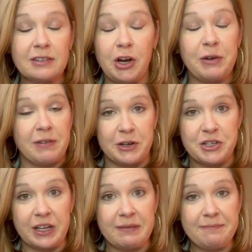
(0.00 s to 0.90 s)
on
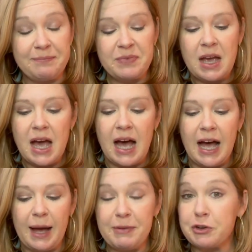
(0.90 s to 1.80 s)
Virgin.
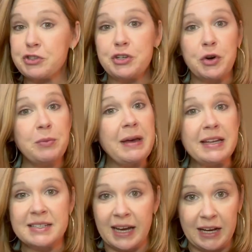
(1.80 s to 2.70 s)
There's no
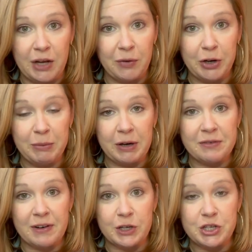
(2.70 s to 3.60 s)
main dining room on
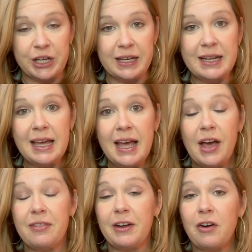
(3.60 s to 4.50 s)
Virgin.
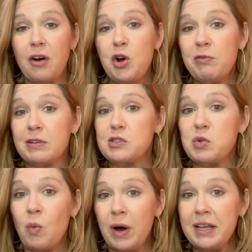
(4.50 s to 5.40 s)
There are over
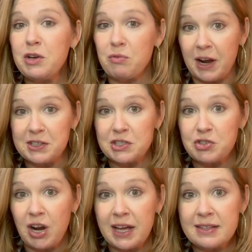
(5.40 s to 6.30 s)
20
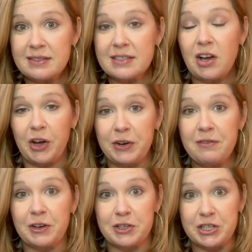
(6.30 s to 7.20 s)
restaurants on
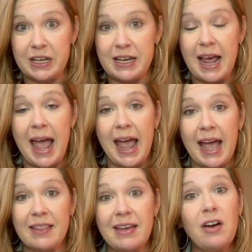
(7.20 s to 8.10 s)
Virgin,
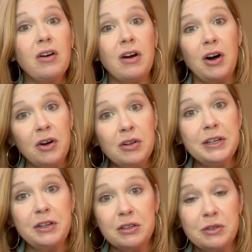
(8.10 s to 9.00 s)
and they are all
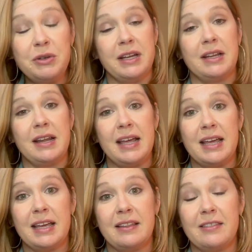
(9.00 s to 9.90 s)
included
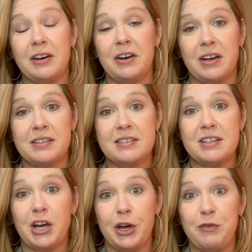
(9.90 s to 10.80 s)
in the cost
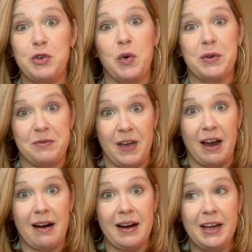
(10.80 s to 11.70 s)
of your
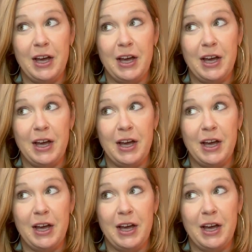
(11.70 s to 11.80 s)
fare.